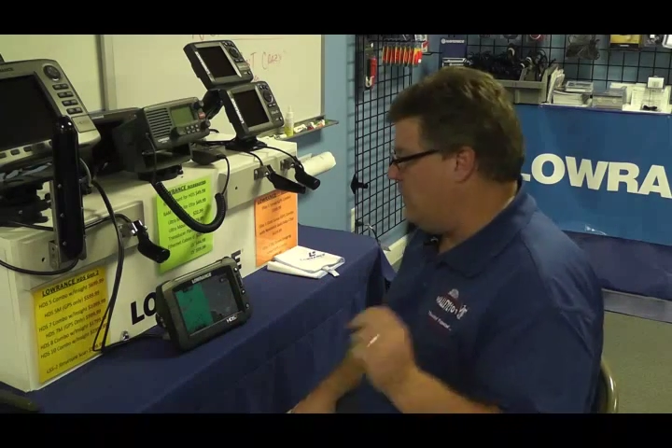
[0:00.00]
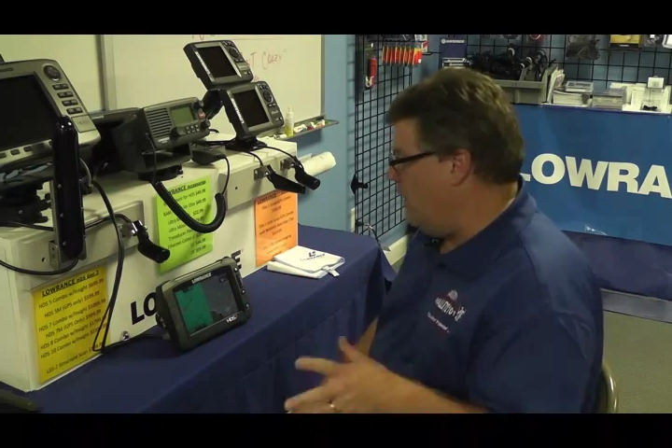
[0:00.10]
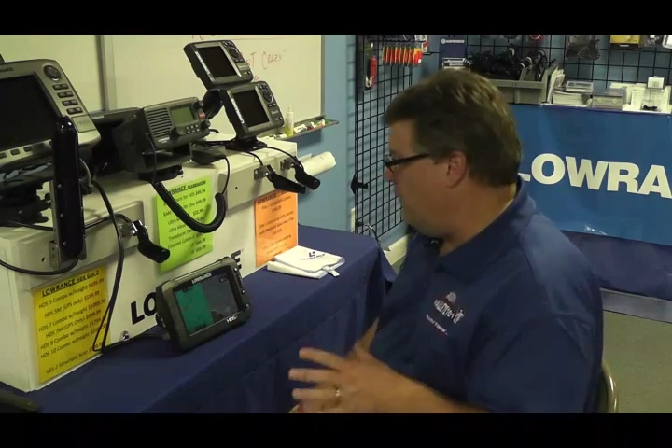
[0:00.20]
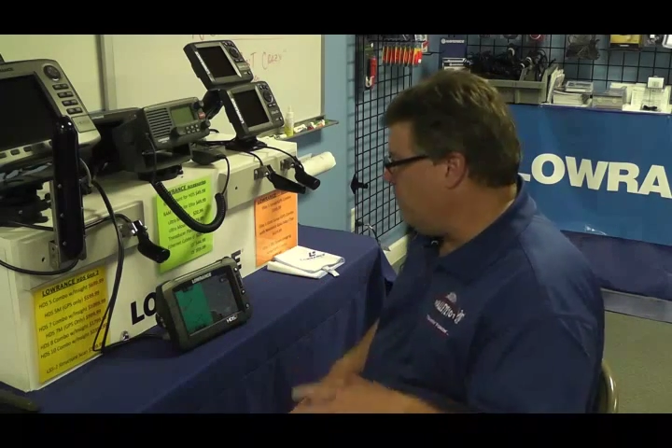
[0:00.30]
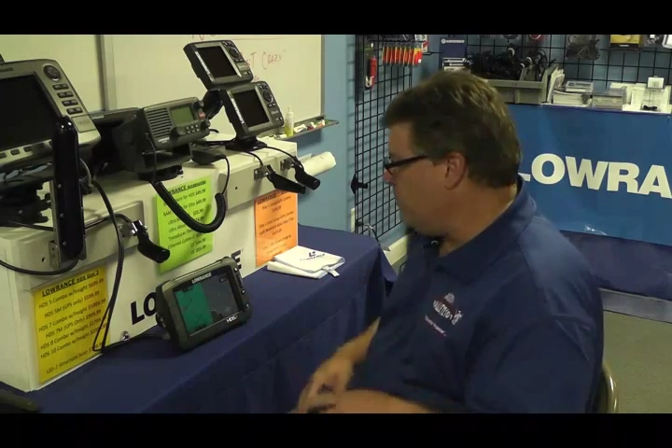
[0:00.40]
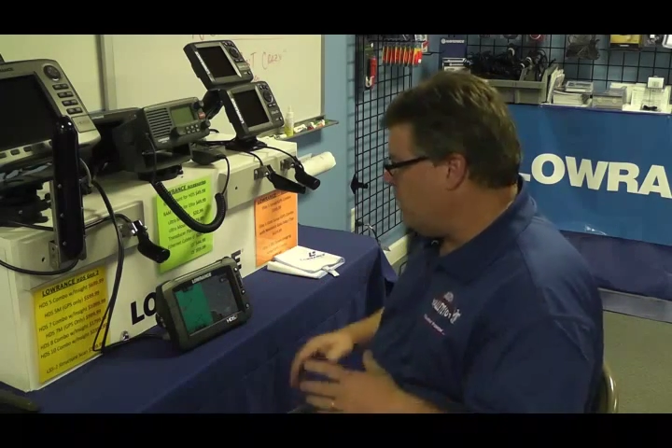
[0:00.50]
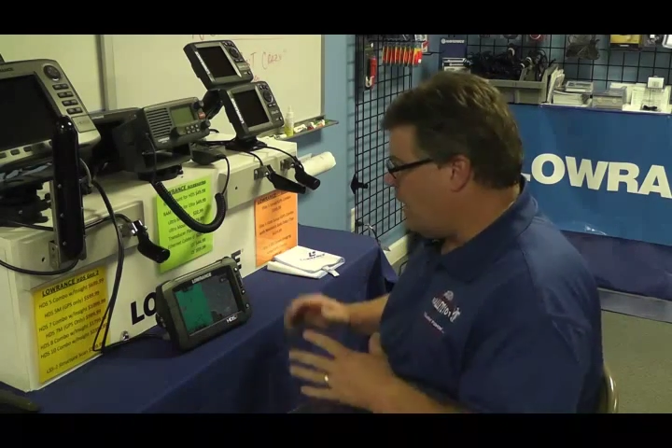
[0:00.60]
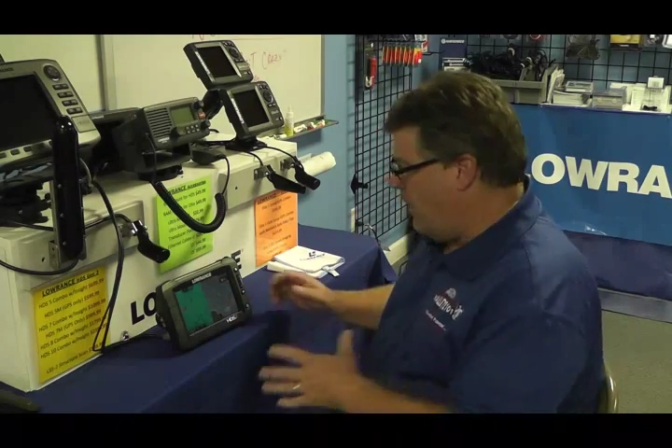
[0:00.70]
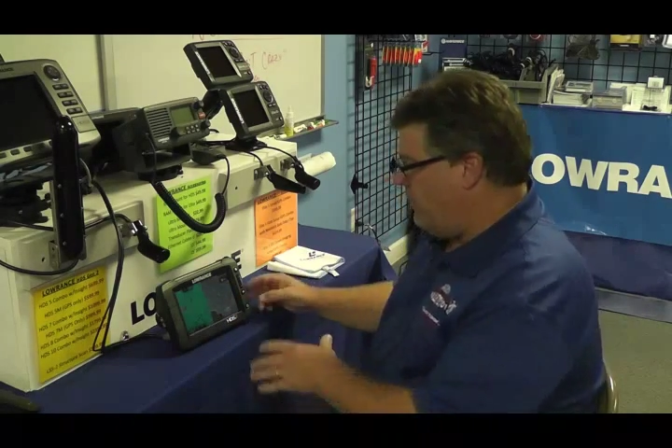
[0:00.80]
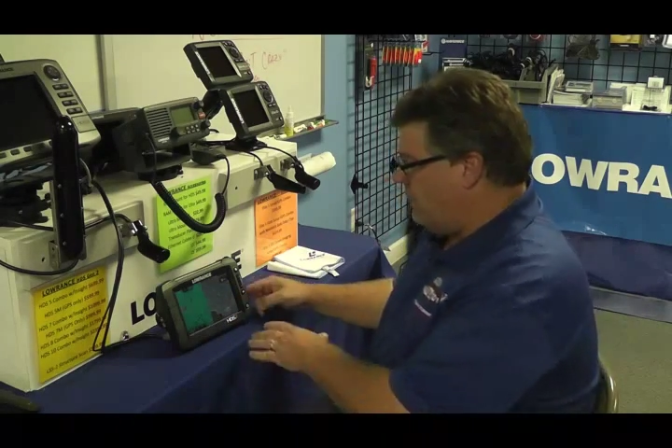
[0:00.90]
Now,
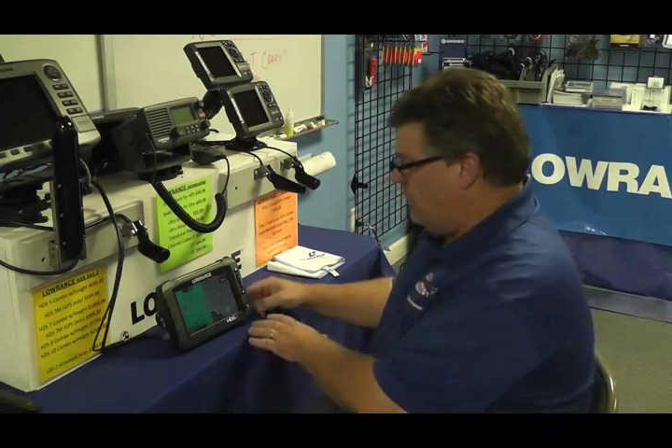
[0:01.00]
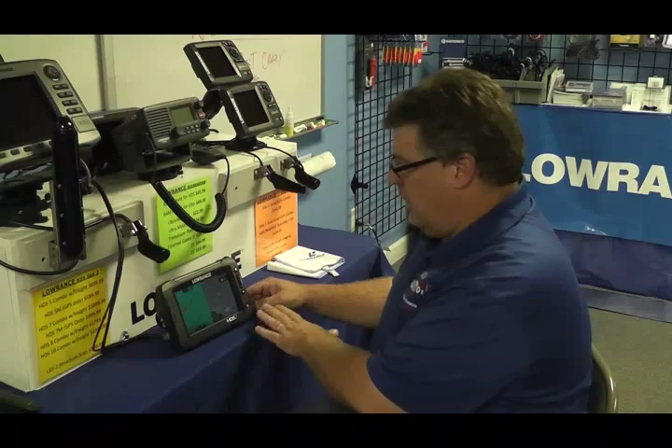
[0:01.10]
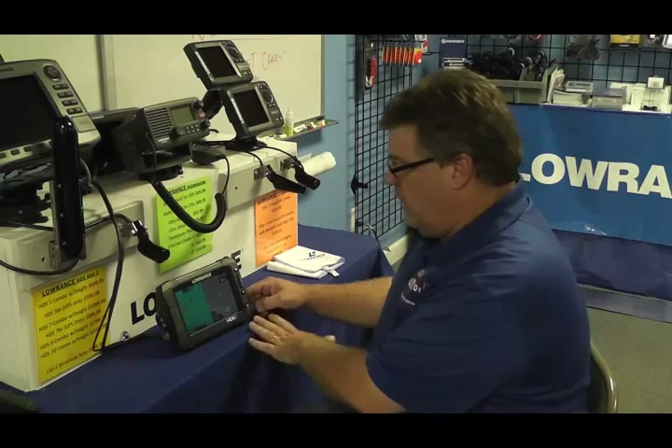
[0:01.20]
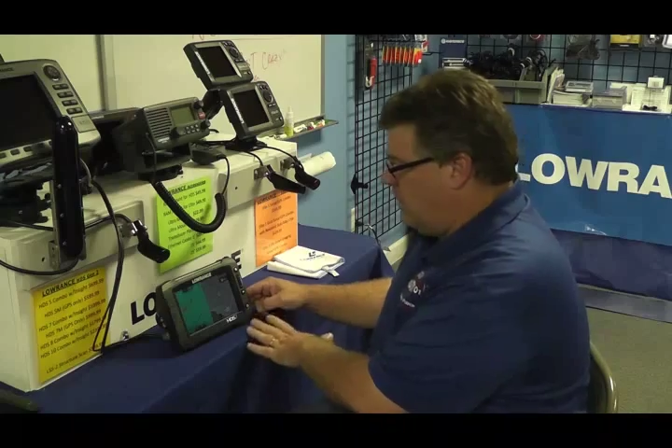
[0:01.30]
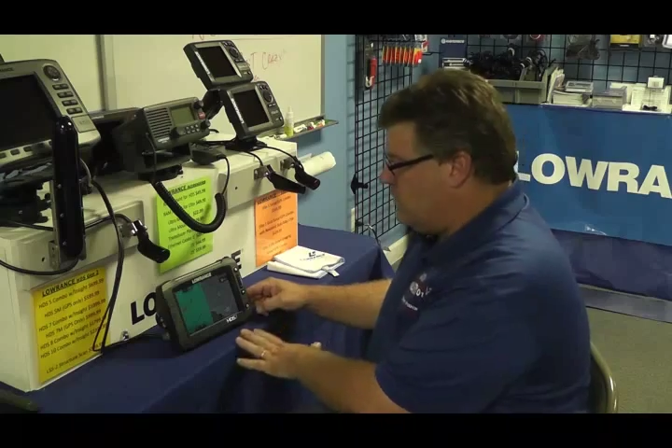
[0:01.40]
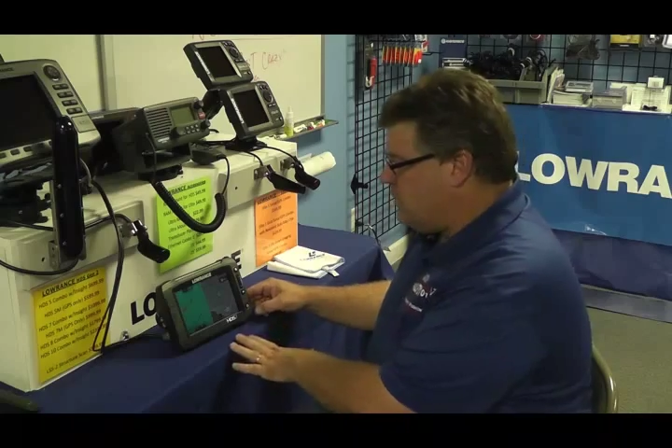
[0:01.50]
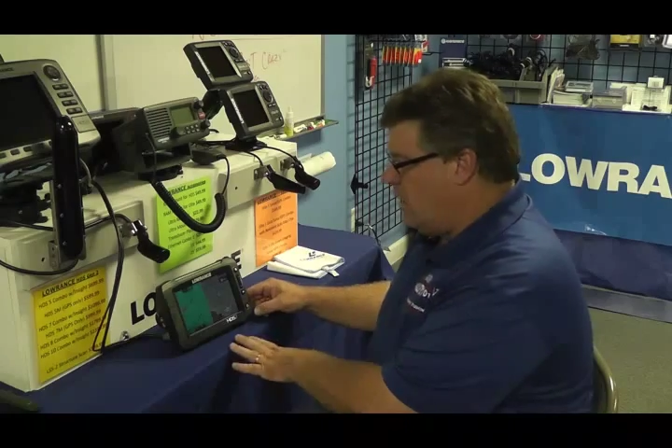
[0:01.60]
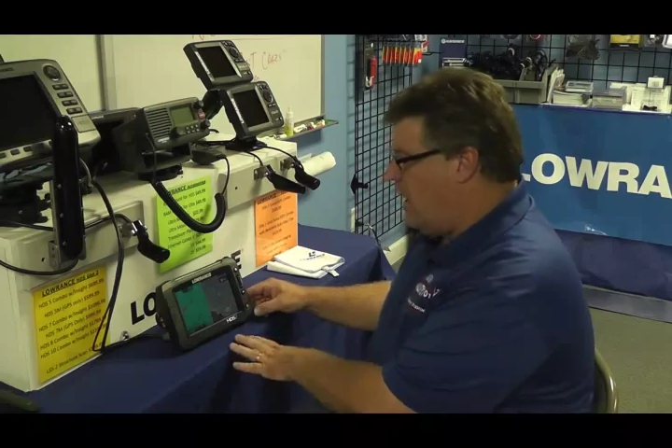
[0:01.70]
I've got the Lowrance Insight